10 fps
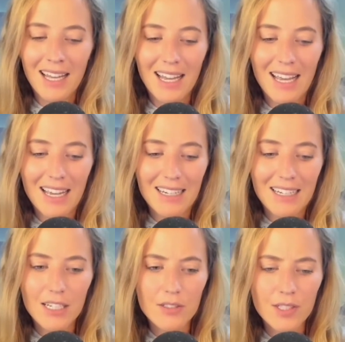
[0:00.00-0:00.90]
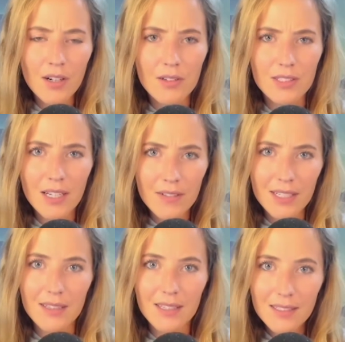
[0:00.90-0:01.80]
And he goes, no,
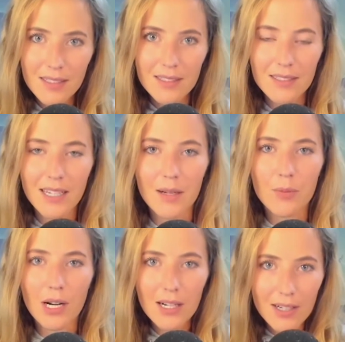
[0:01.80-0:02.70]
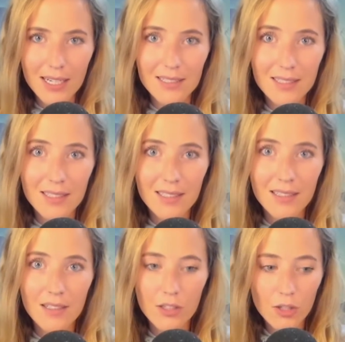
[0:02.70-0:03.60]
Stephanie, this is a sign of progress.
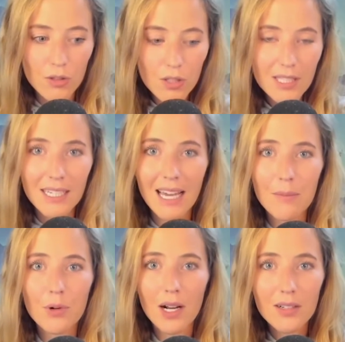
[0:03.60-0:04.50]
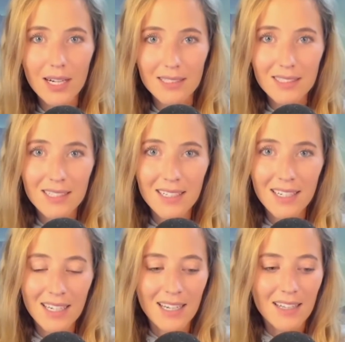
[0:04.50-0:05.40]
You're looking at progress.
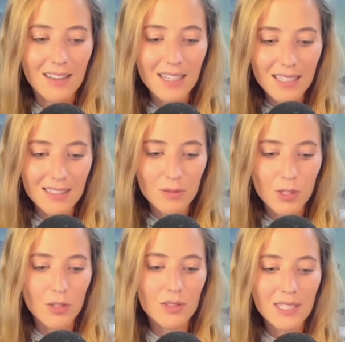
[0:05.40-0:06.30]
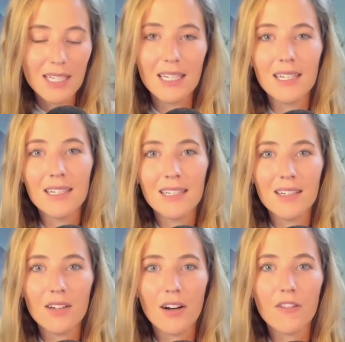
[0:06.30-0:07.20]
What you see,
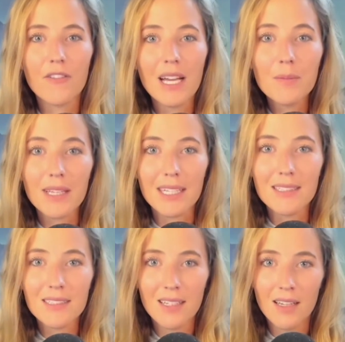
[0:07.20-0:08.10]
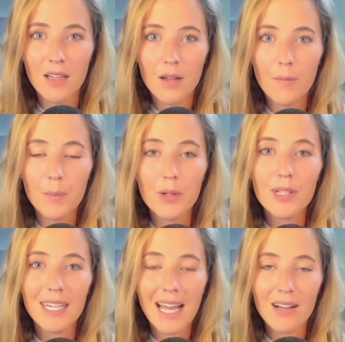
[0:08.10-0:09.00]
are families
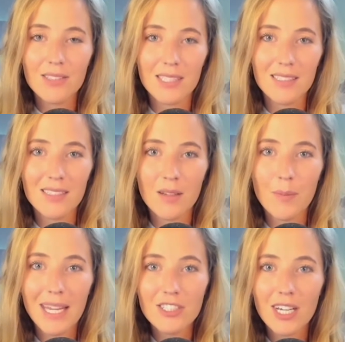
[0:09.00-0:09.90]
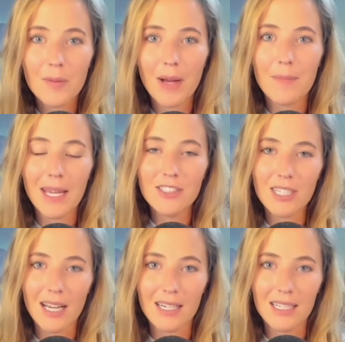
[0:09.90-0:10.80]
building houses paycheck by
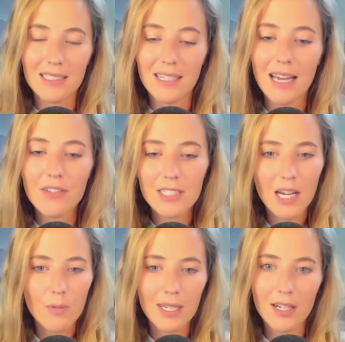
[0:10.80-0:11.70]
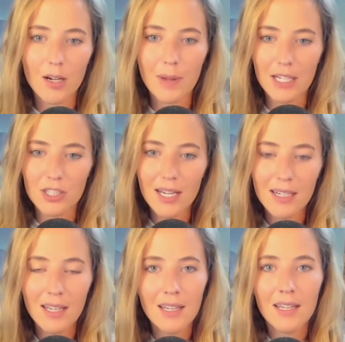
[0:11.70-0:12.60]
paycheck. And he said, every time we get our paycheck,